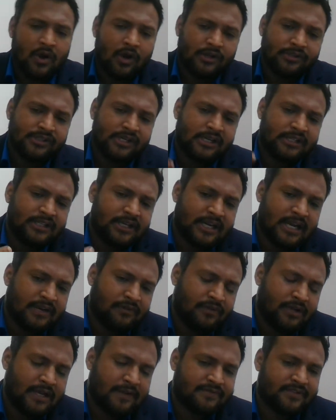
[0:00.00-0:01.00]
On the other
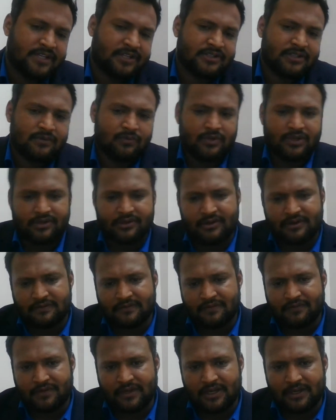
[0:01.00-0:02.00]
hand, we have section
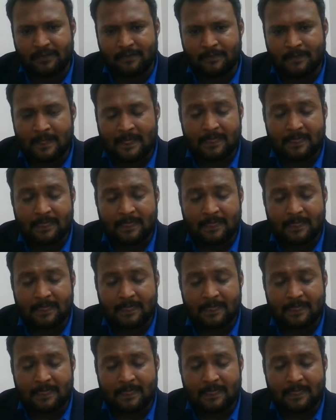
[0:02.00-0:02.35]
115.